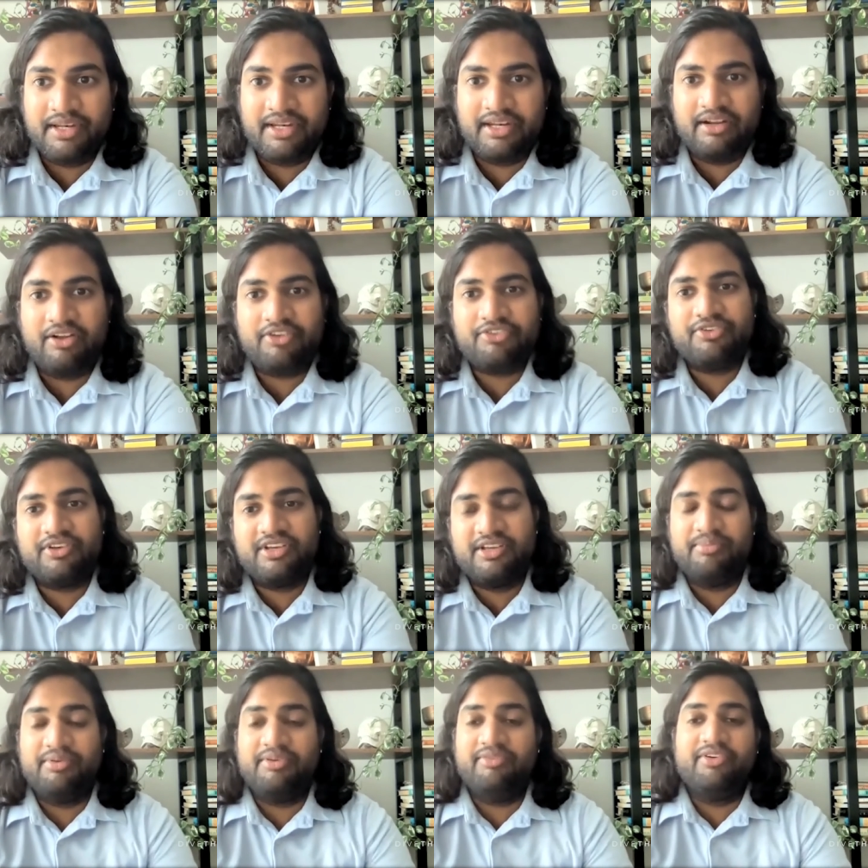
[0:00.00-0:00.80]
but it
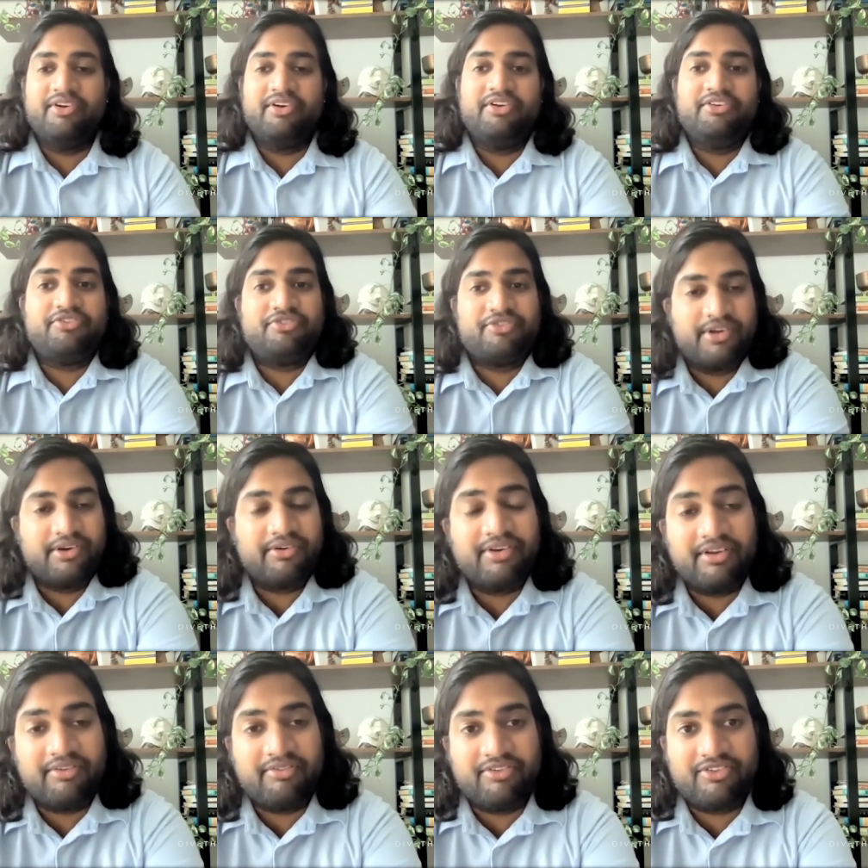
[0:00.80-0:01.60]
also can be very
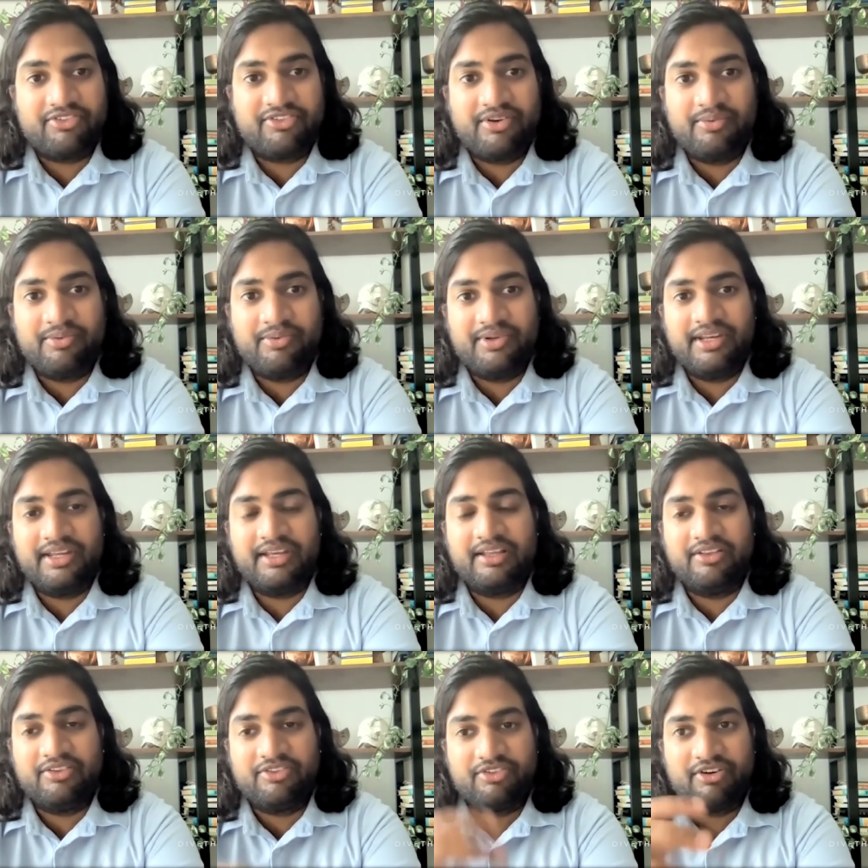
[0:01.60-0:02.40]
triggering for someone.
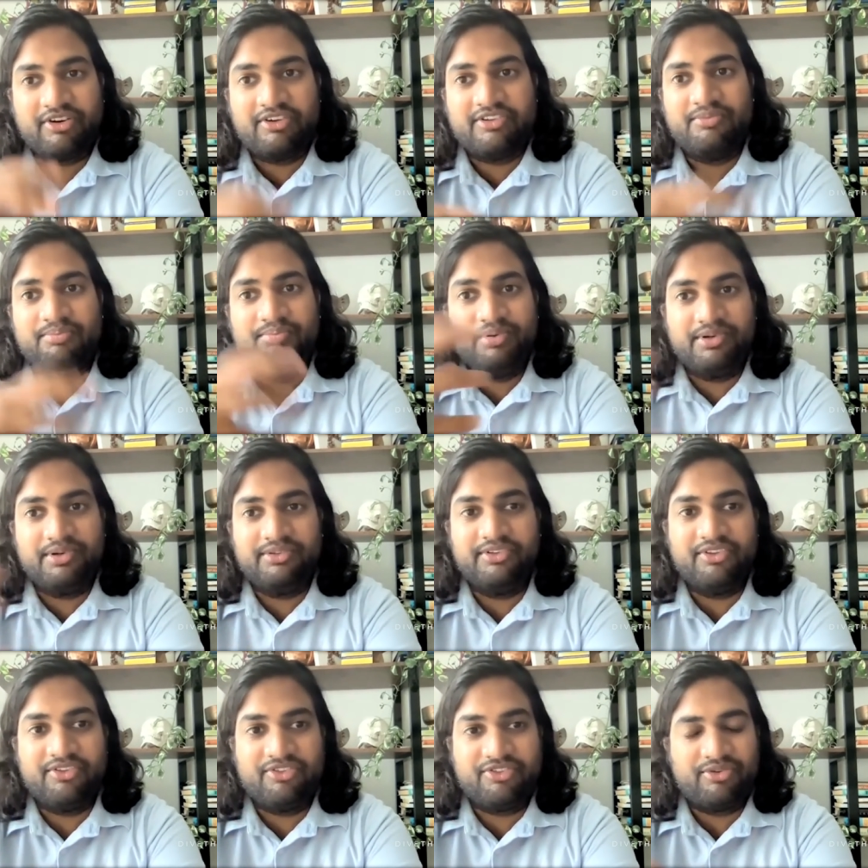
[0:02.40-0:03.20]
It can start to
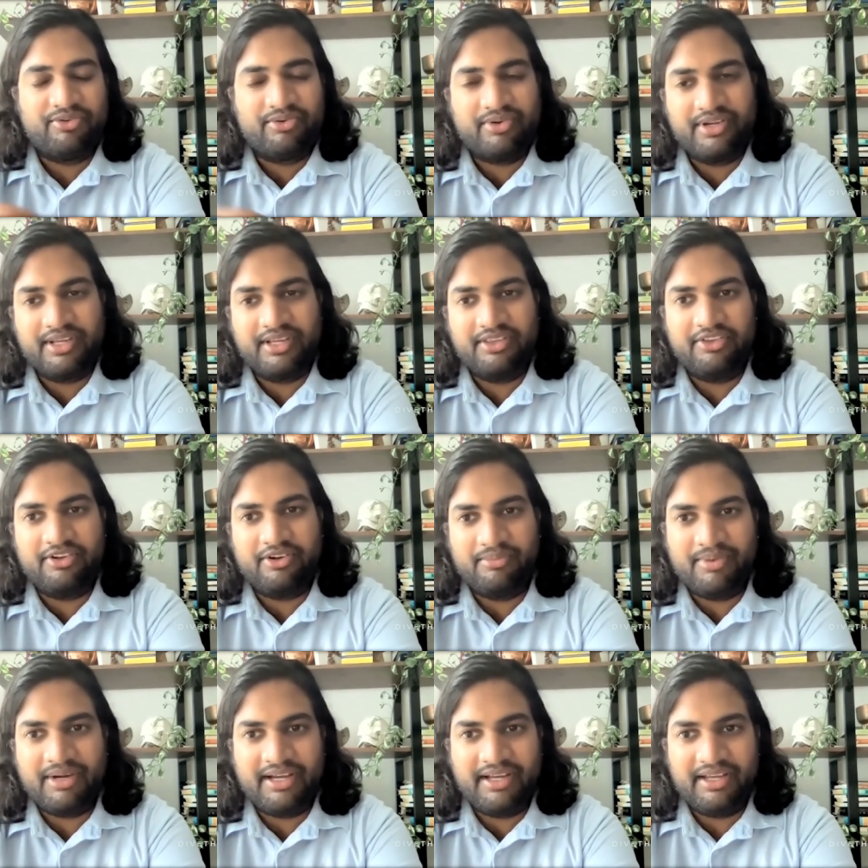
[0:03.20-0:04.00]
build the story in
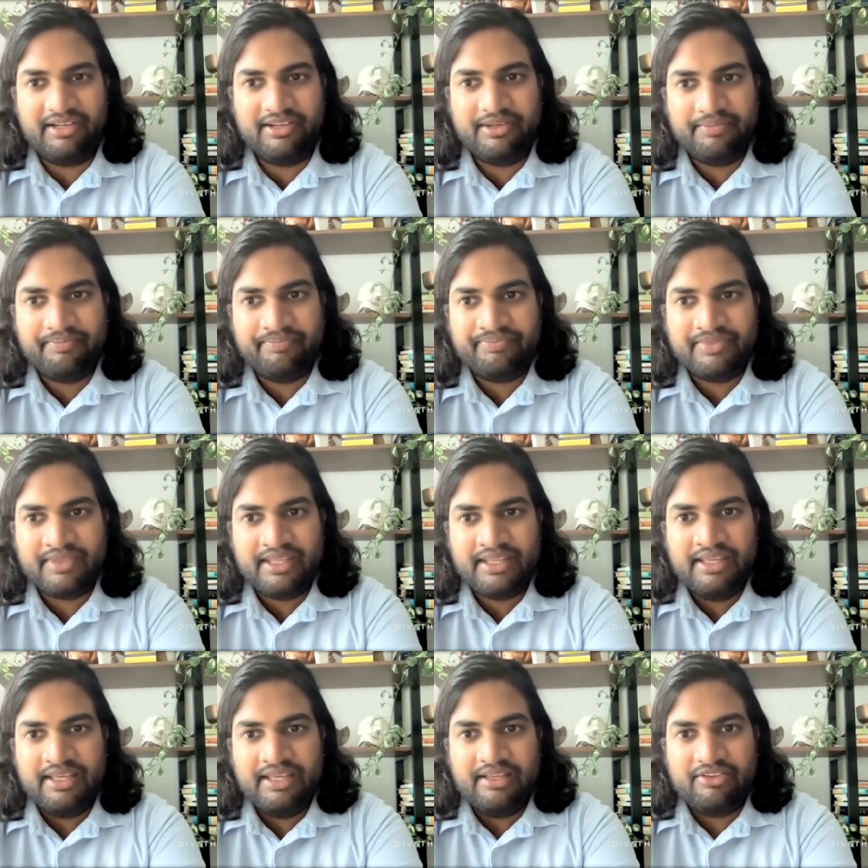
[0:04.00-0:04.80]
their mind.
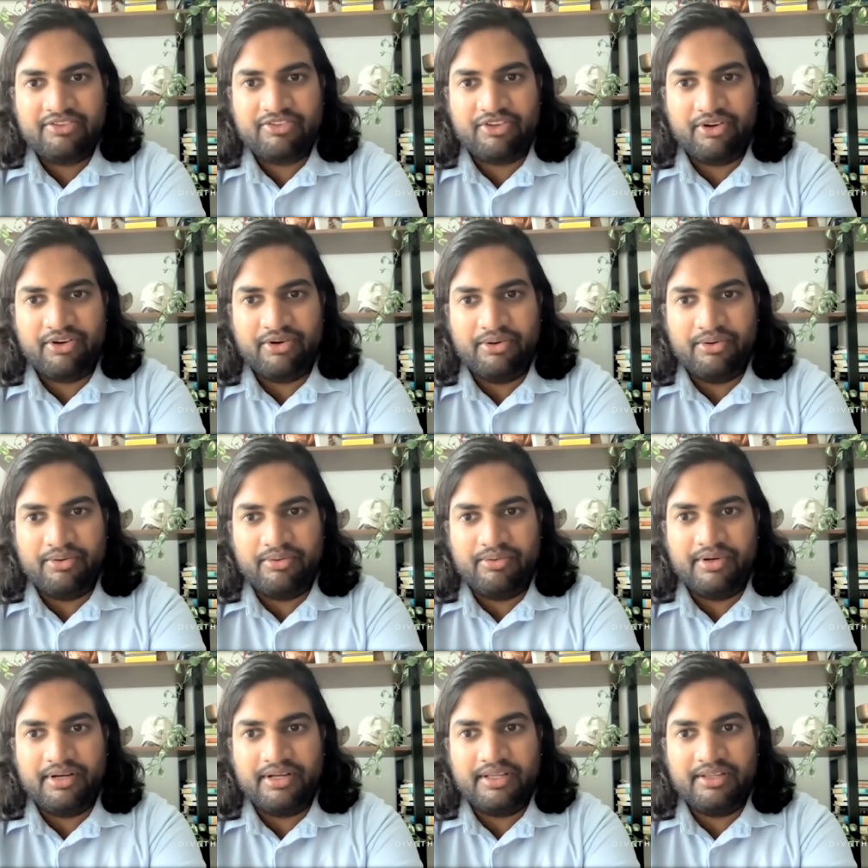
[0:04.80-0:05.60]

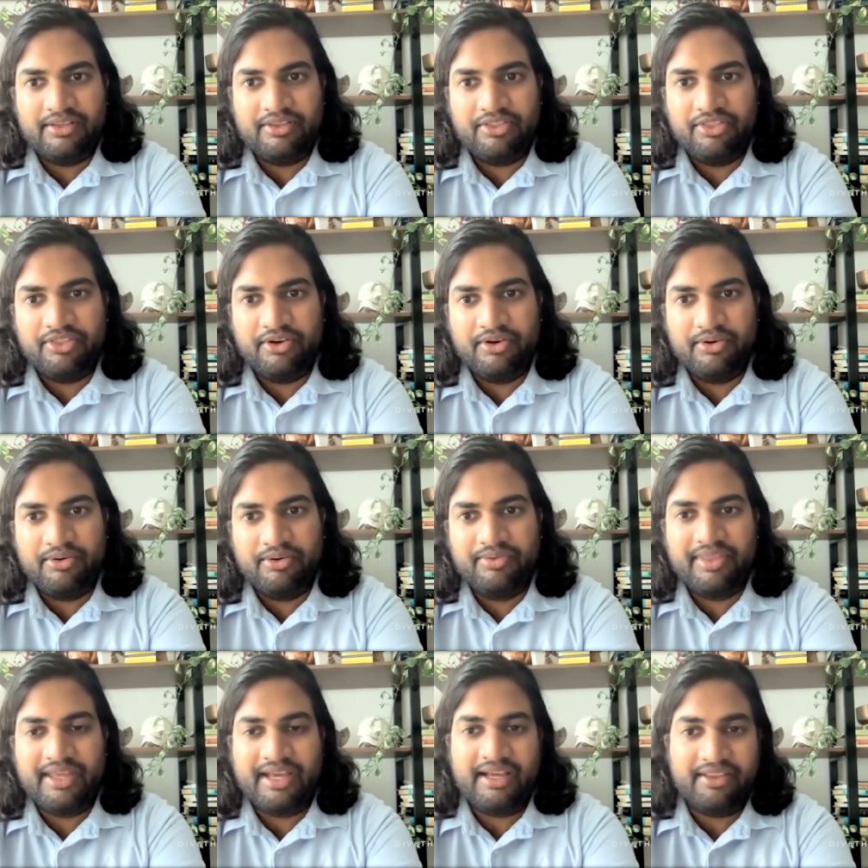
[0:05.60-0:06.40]
So
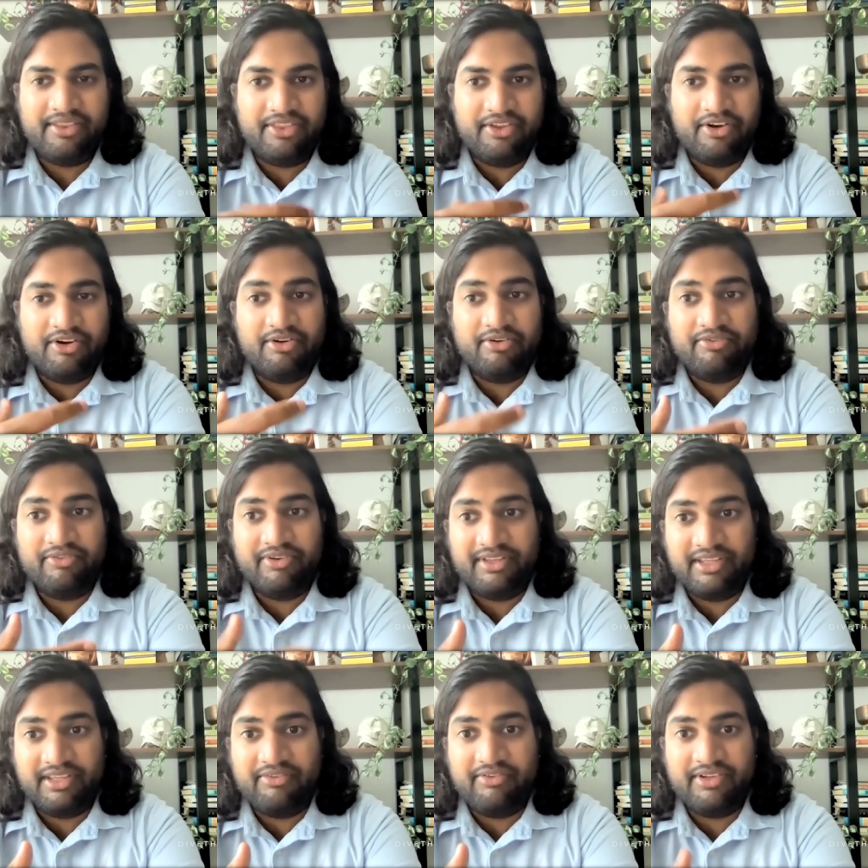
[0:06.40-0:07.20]
though that they're
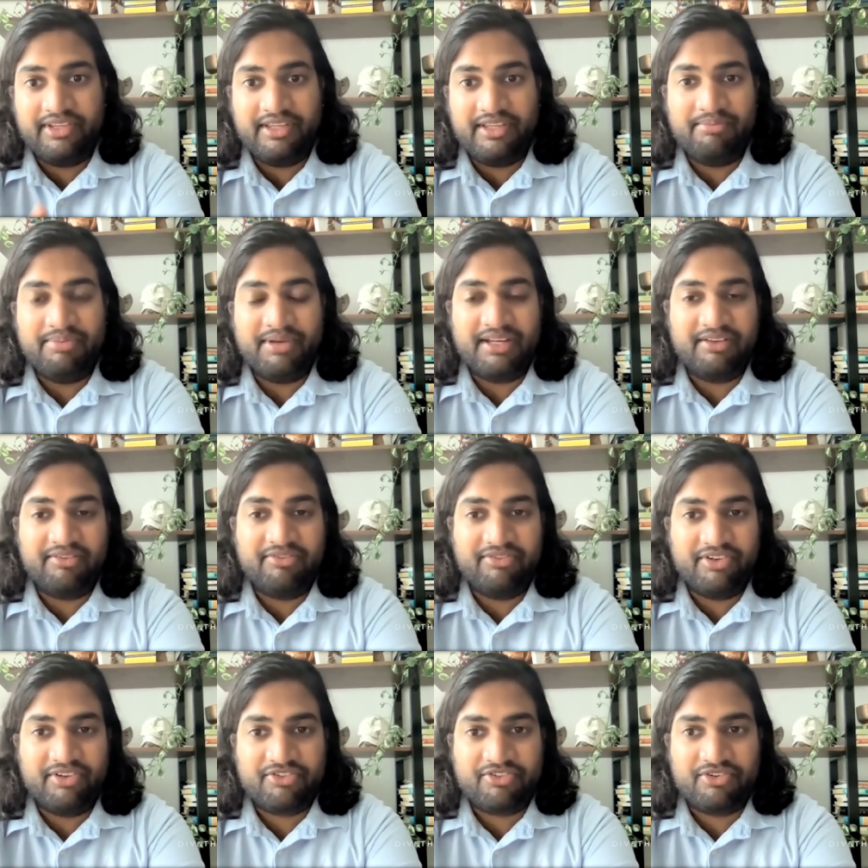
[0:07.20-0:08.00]
really, really
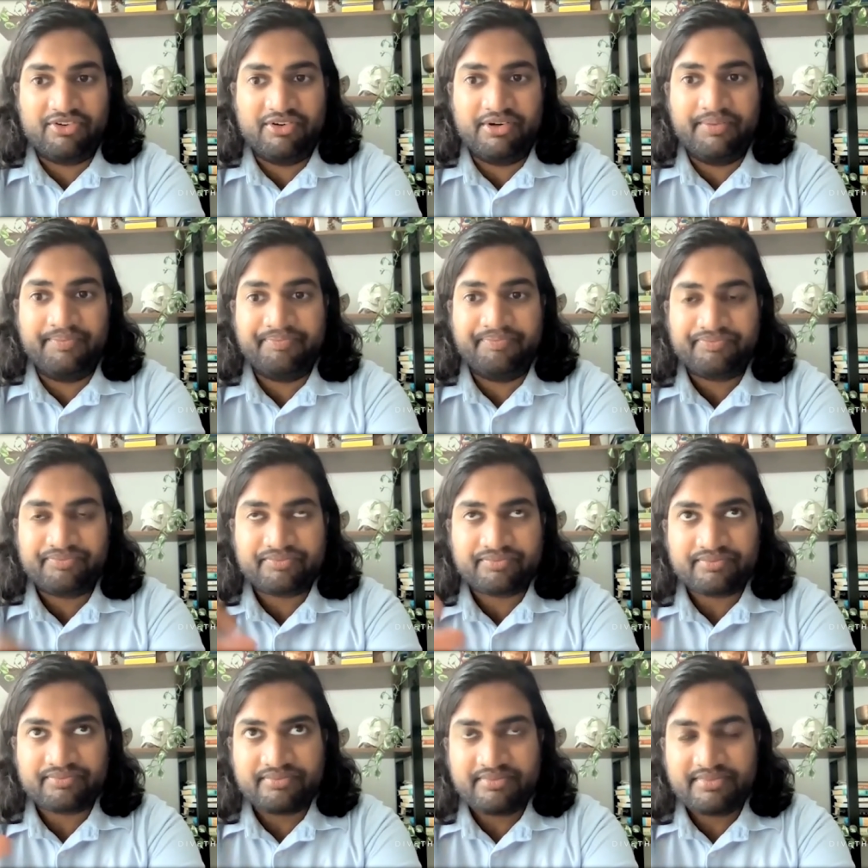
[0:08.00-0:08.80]
beneficial,